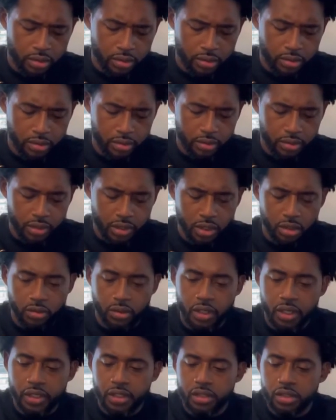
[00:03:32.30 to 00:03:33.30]
So
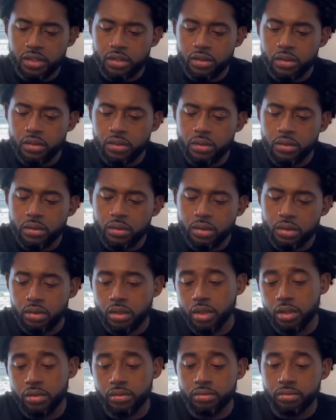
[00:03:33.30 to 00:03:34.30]
1, 2,
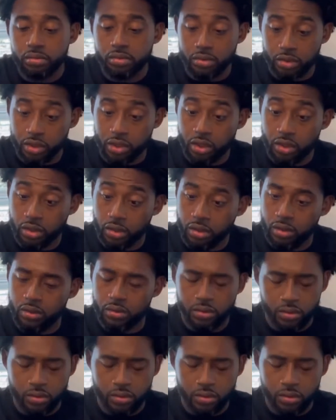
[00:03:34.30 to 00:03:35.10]
2,